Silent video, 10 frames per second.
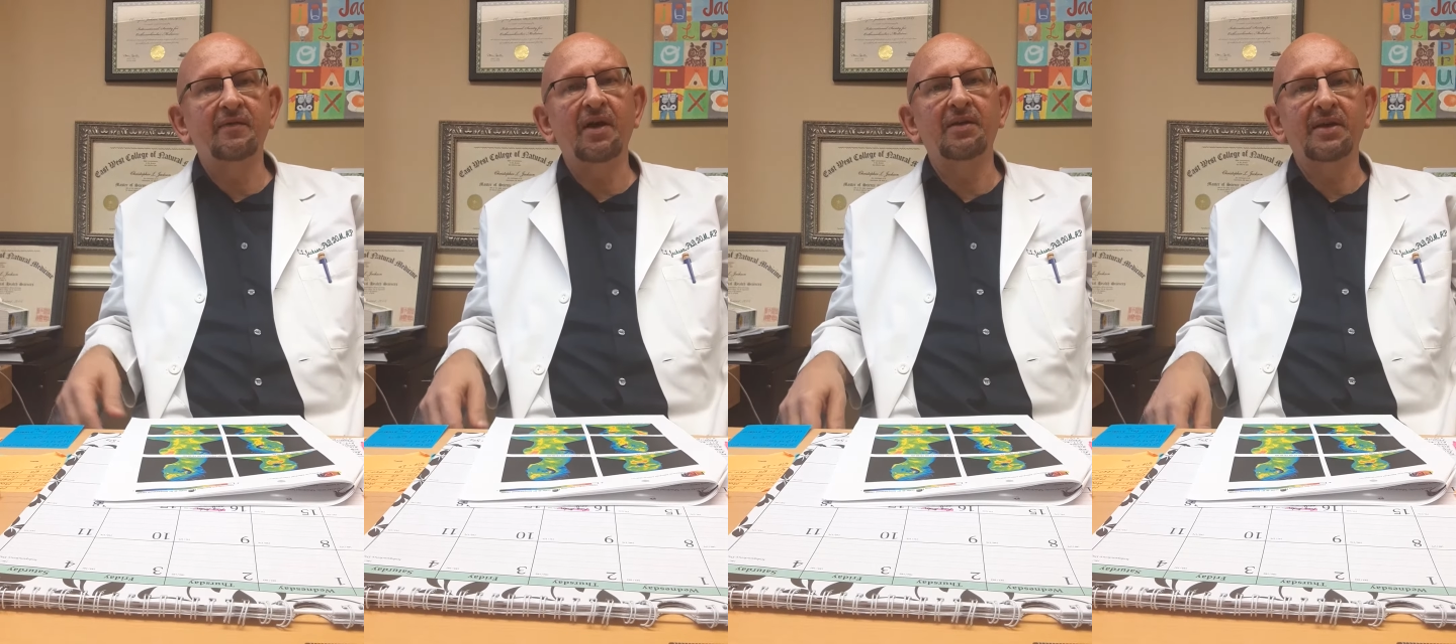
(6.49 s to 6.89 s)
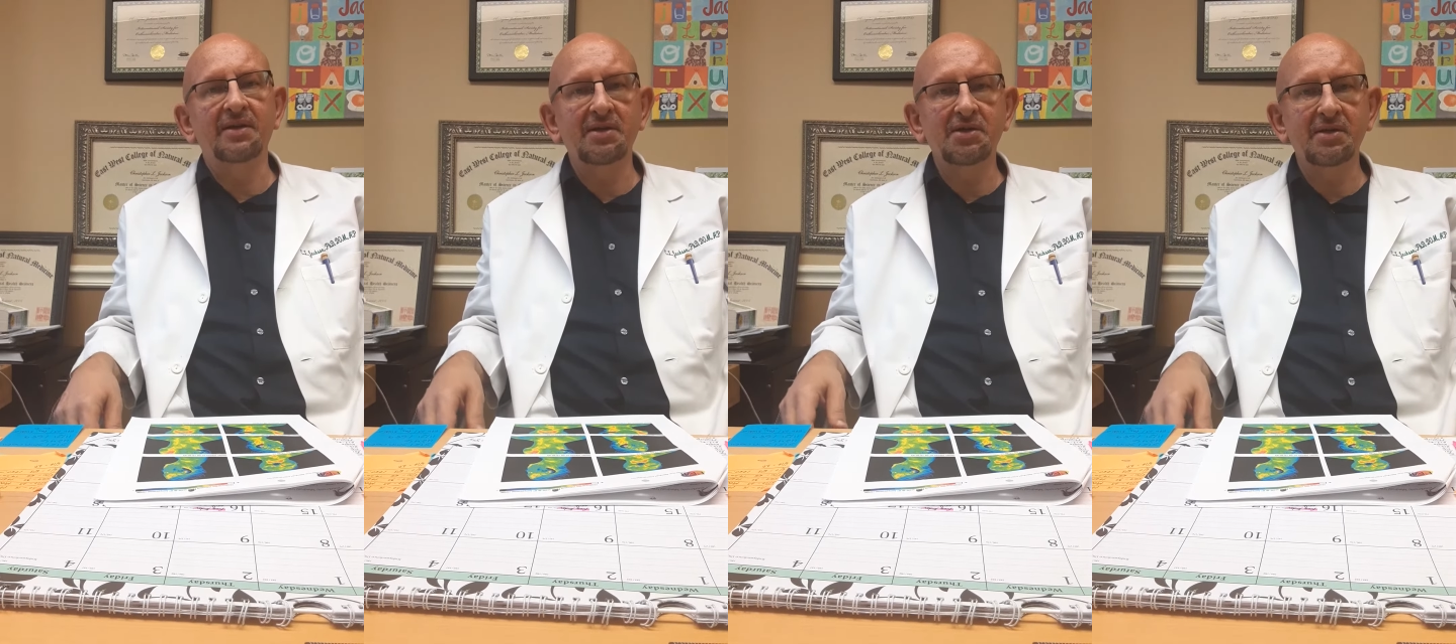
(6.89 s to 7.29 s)
health
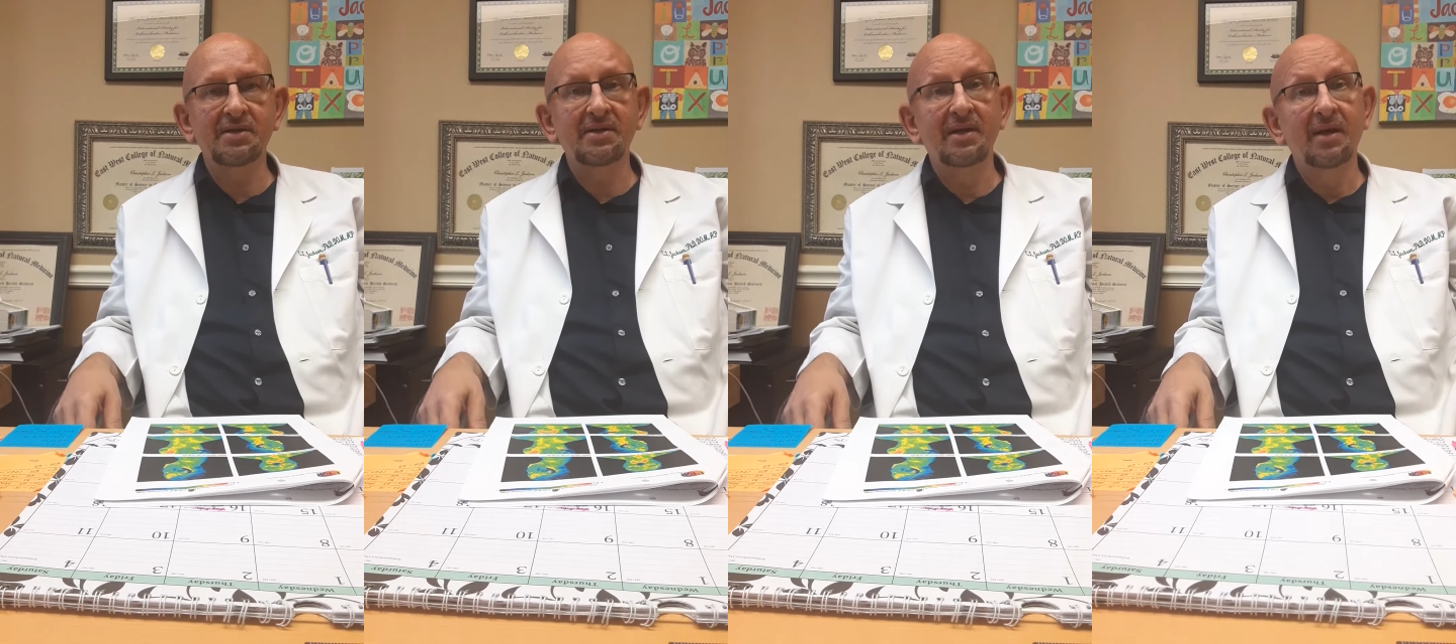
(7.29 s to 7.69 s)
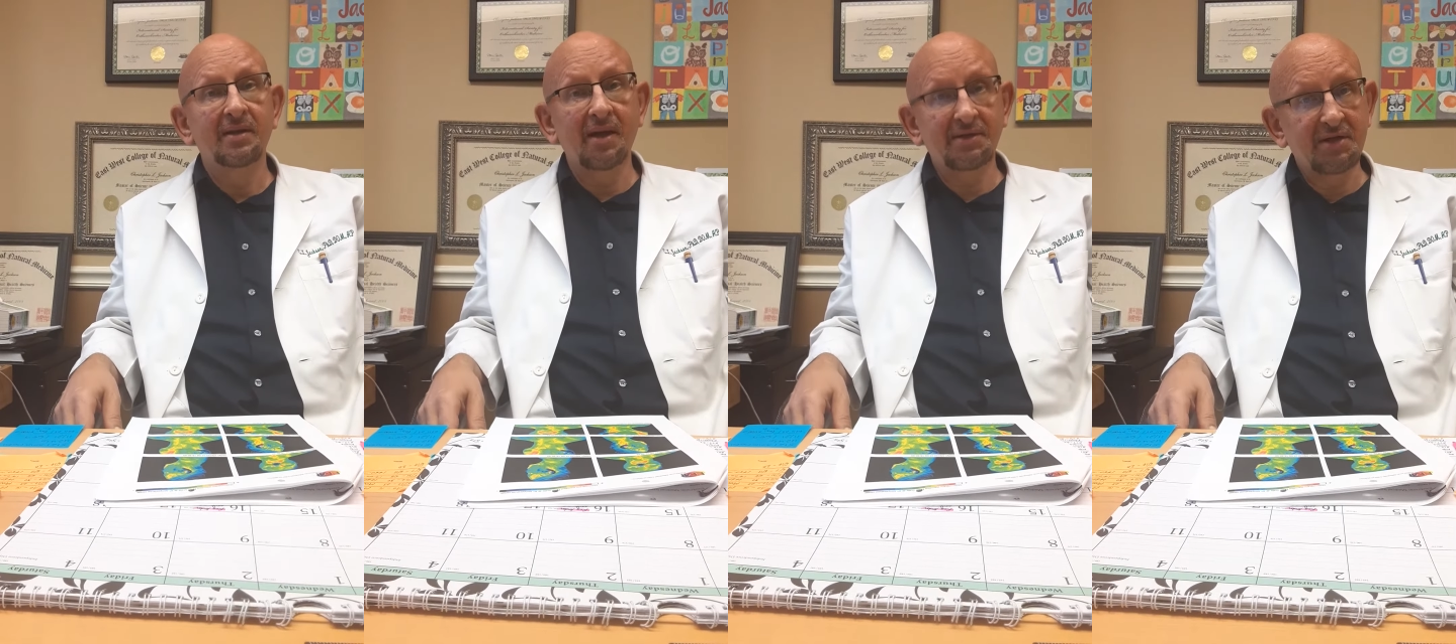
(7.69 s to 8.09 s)
conditions,
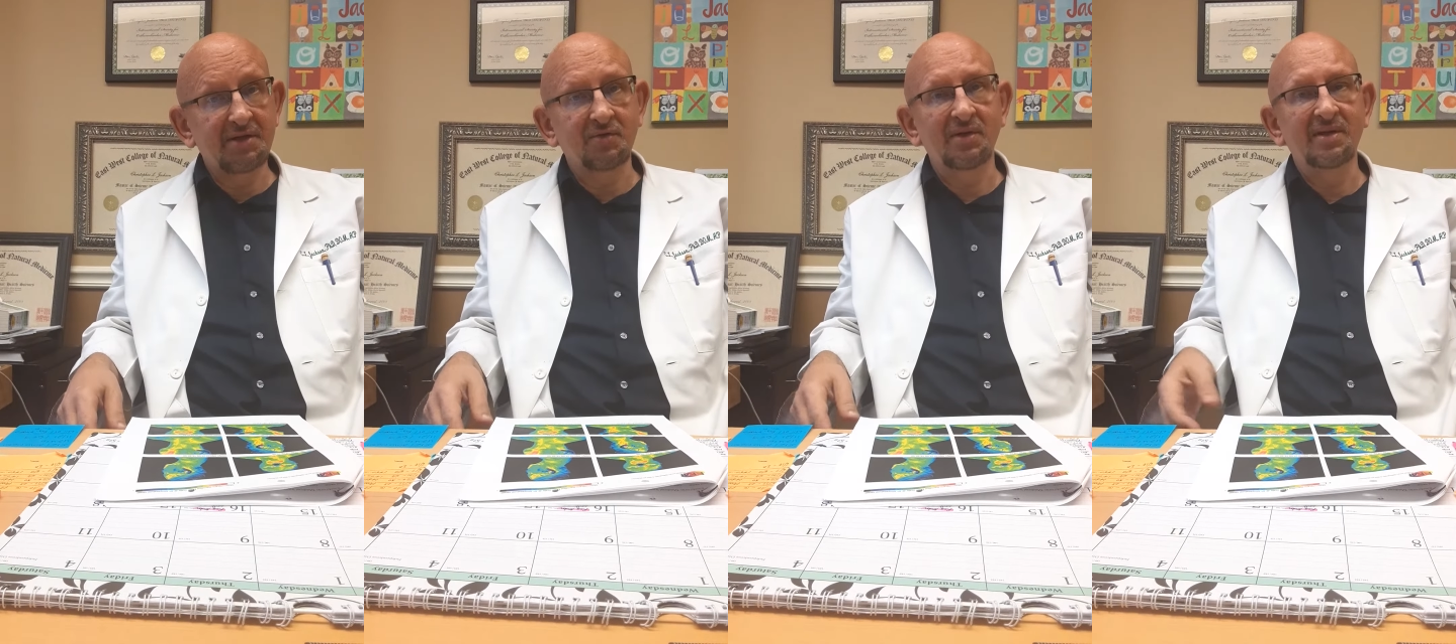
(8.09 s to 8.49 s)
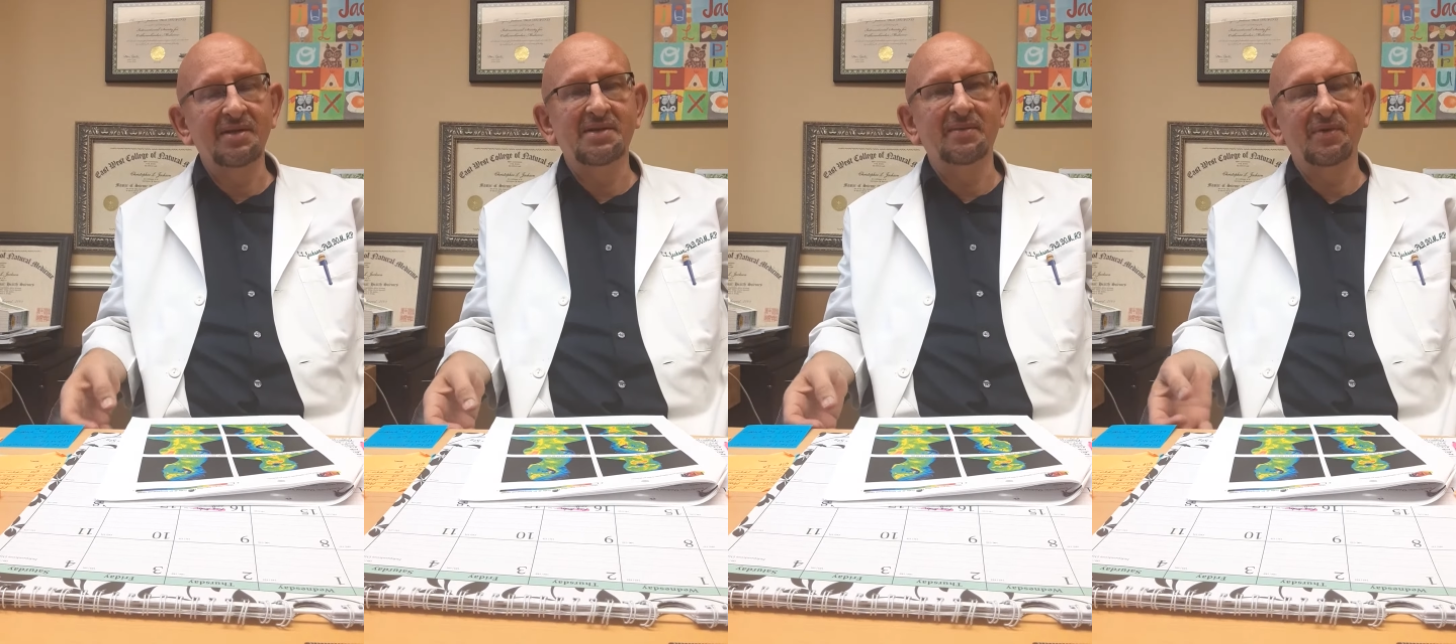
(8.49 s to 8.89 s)
not just treating the
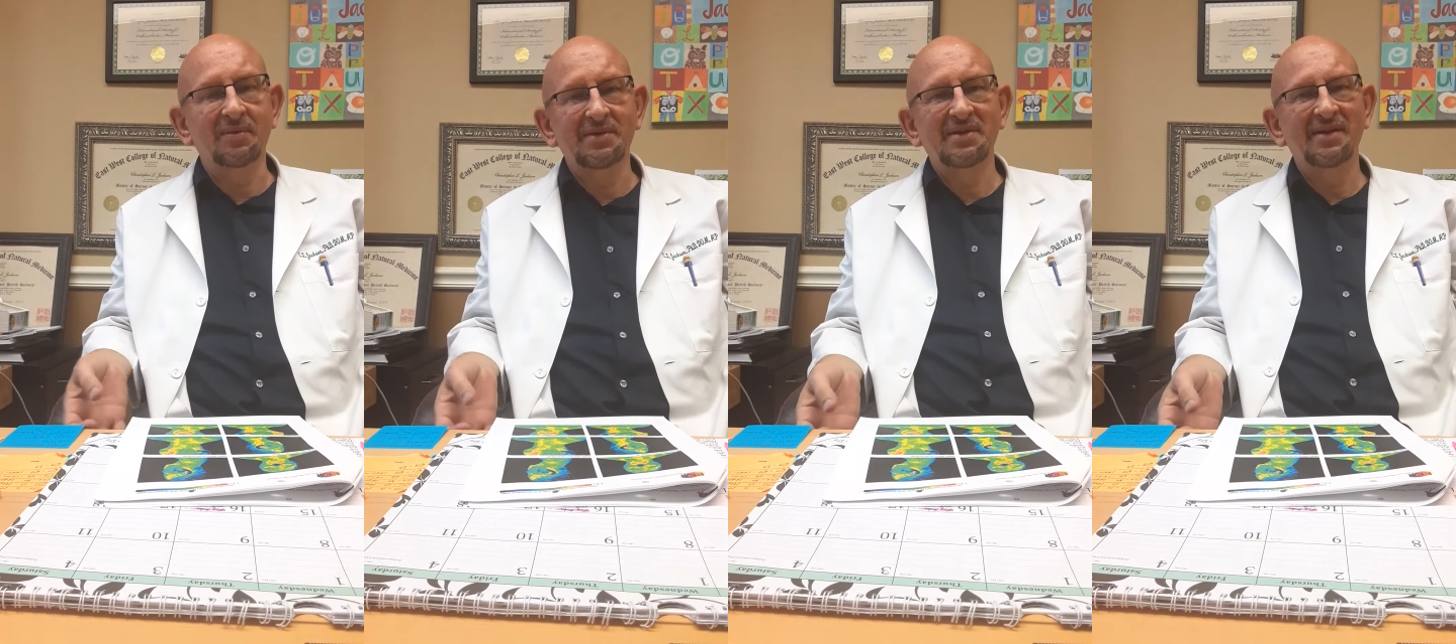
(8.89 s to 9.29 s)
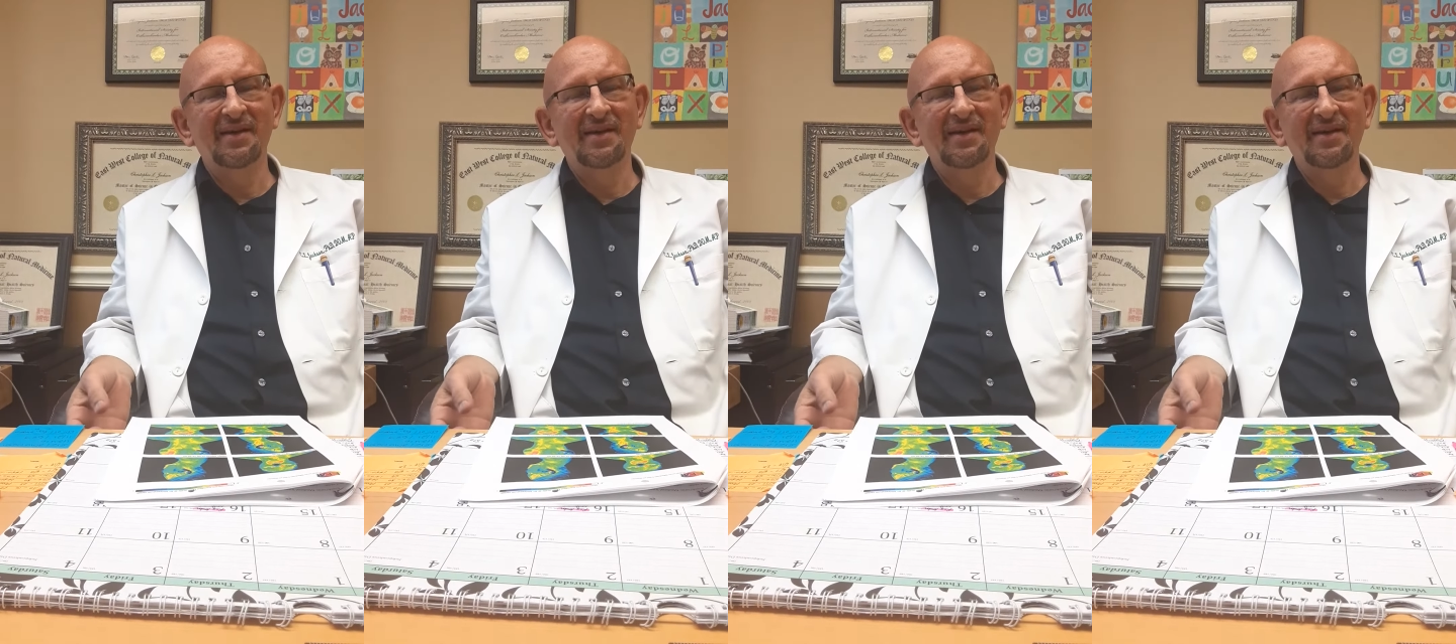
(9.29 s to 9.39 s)
symptoms.